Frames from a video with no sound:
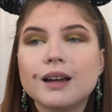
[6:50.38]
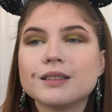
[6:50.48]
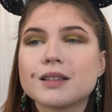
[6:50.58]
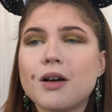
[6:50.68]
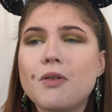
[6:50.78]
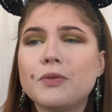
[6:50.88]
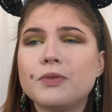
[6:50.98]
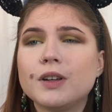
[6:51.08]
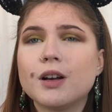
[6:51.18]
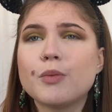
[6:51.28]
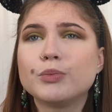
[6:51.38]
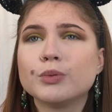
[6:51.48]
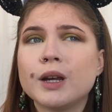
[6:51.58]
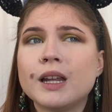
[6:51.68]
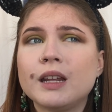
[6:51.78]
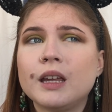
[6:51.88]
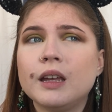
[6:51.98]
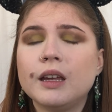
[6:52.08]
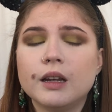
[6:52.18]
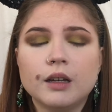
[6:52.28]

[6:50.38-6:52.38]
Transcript: I don't feel pretty.